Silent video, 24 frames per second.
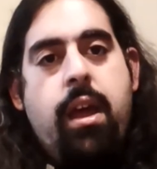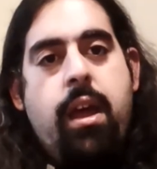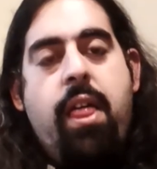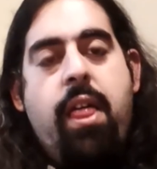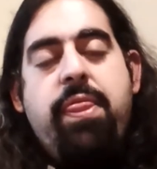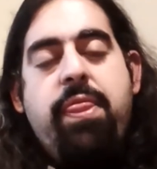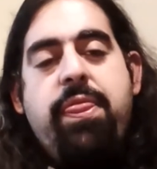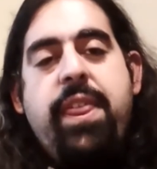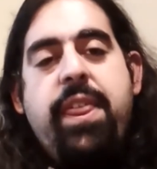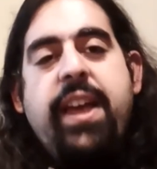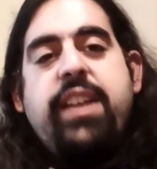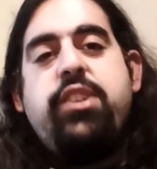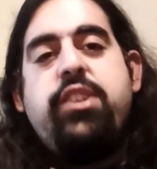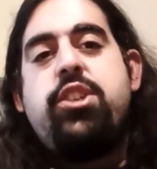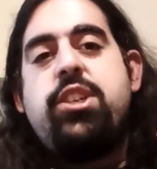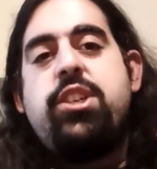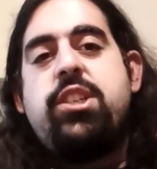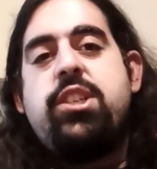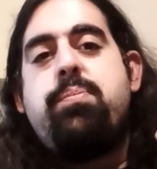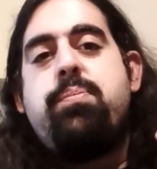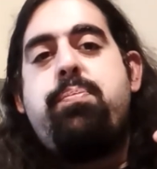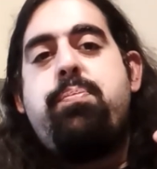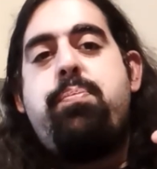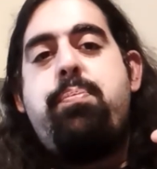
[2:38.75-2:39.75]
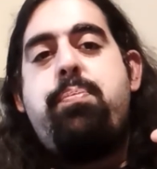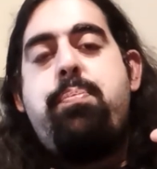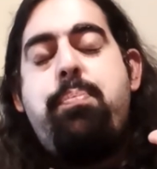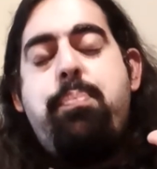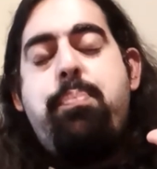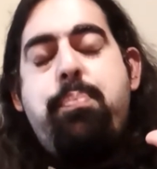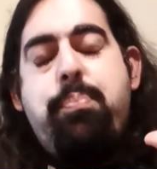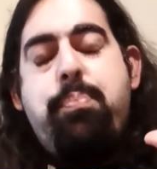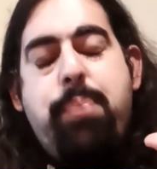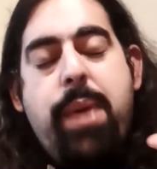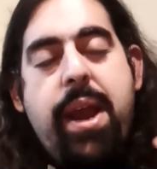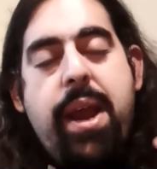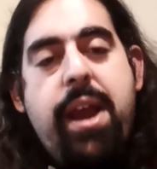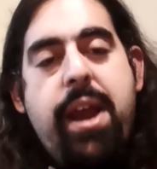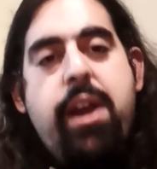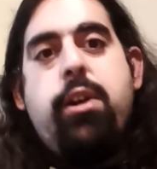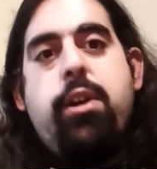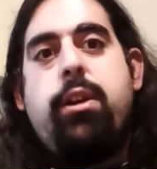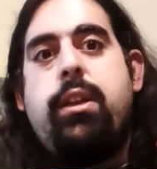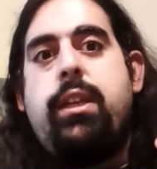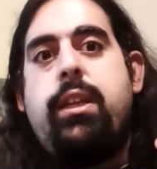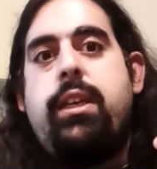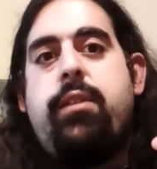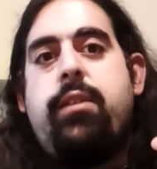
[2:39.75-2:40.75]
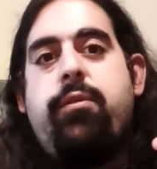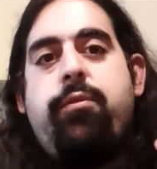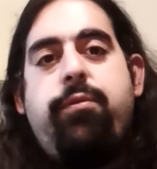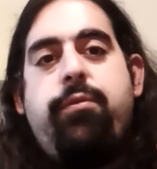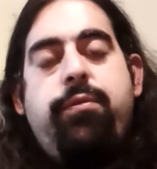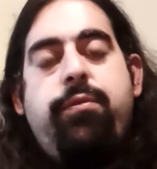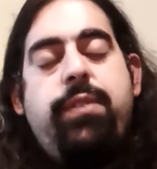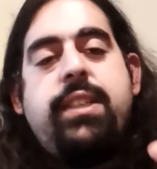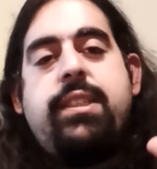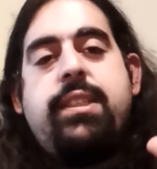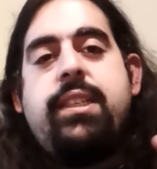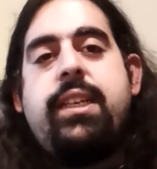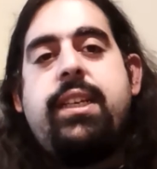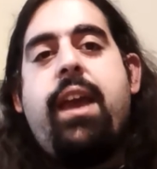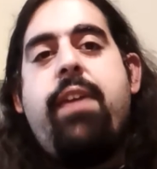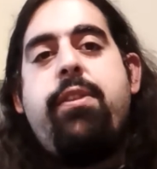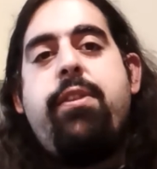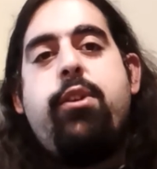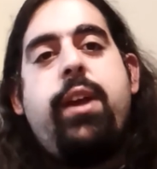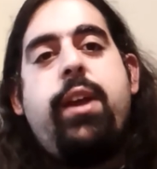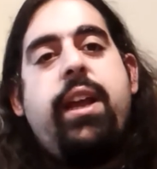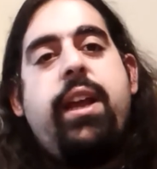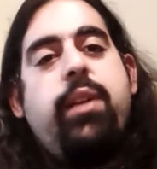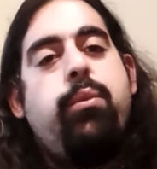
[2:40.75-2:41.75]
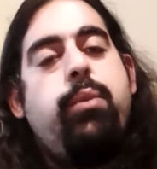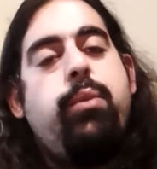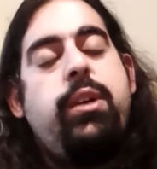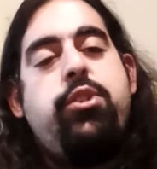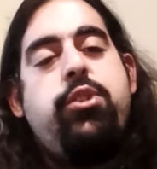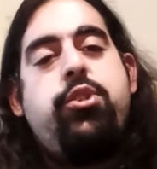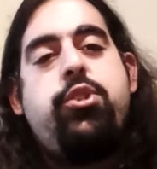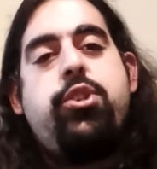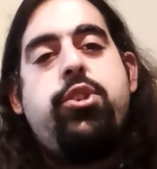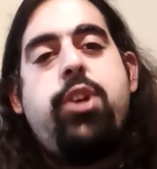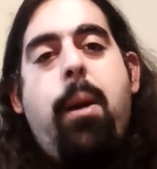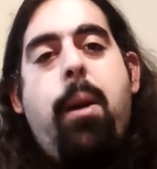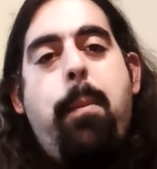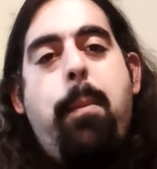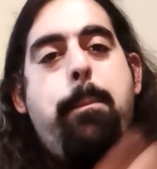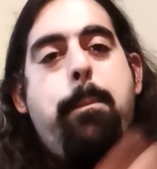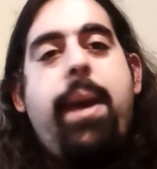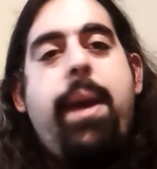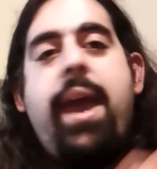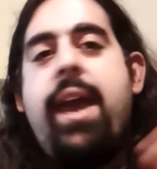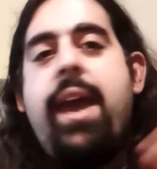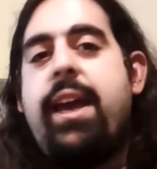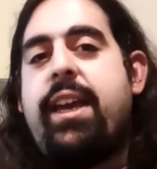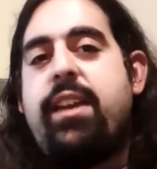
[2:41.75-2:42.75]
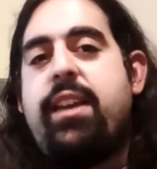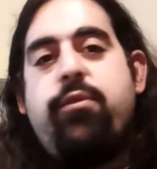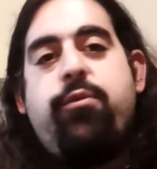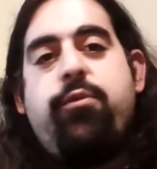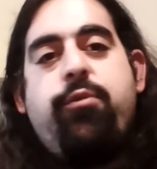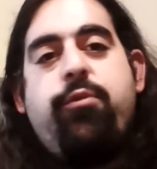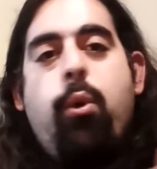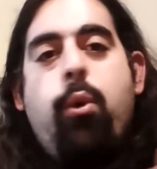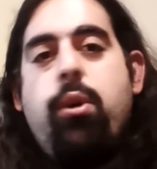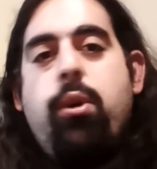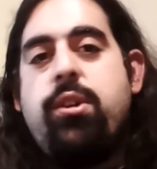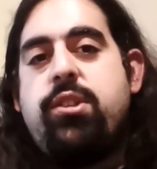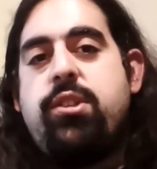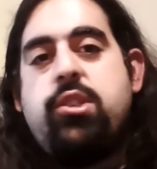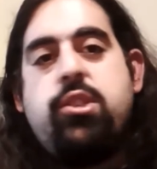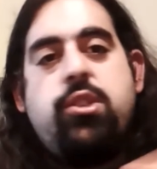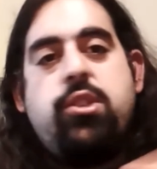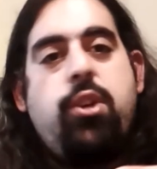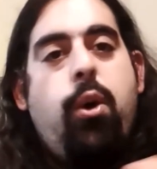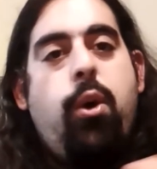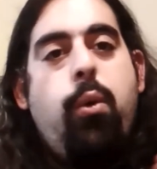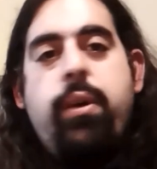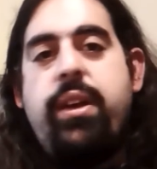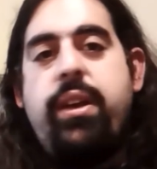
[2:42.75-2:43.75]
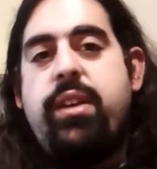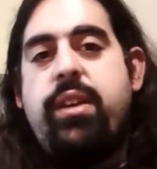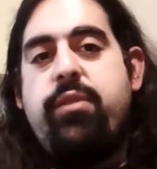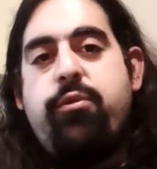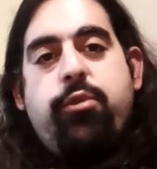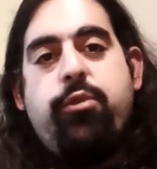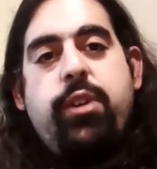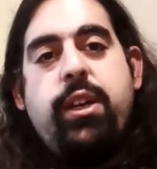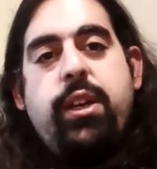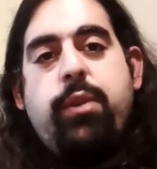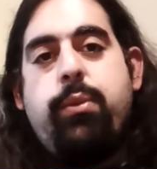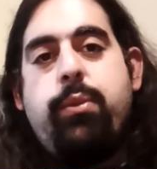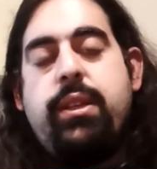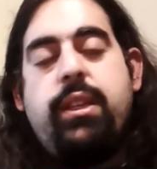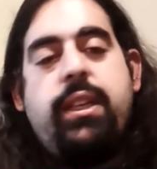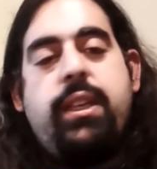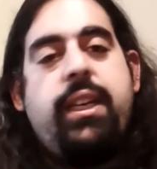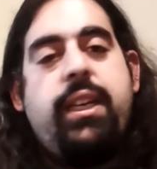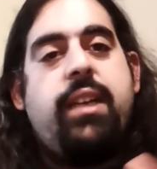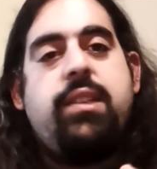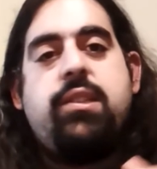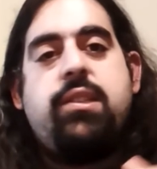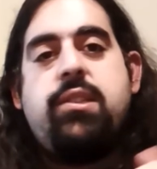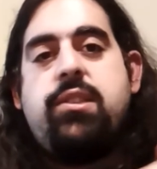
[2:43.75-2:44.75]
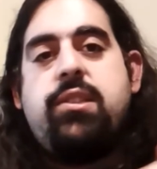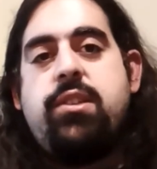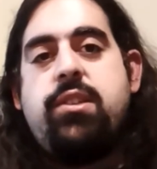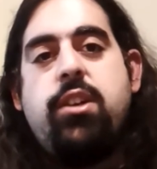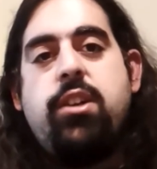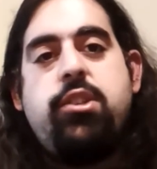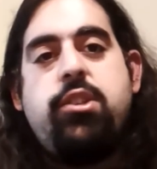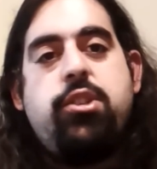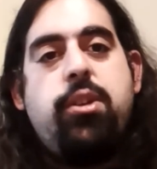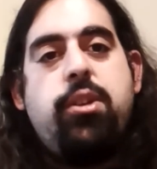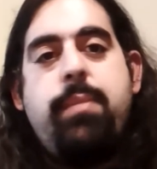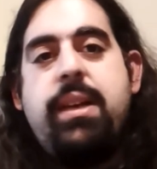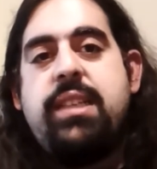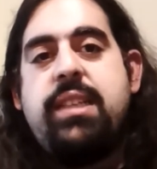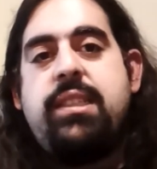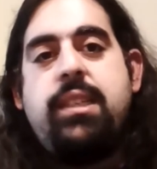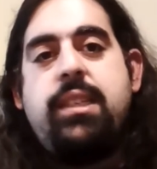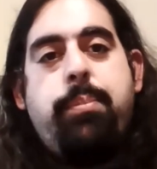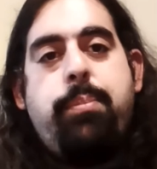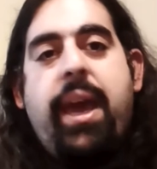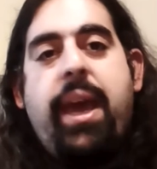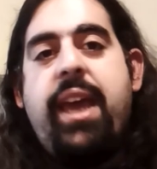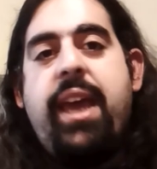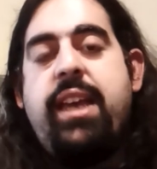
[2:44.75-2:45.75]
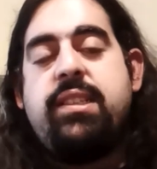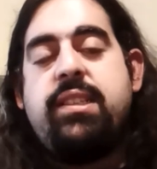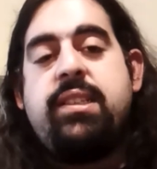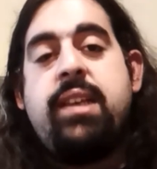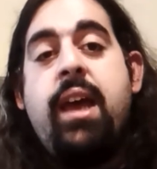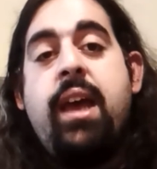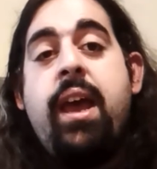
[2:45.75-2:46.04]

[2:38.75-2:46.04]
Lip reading: They just barely fit together, and we jump back and forth so infrequently at such a messy pace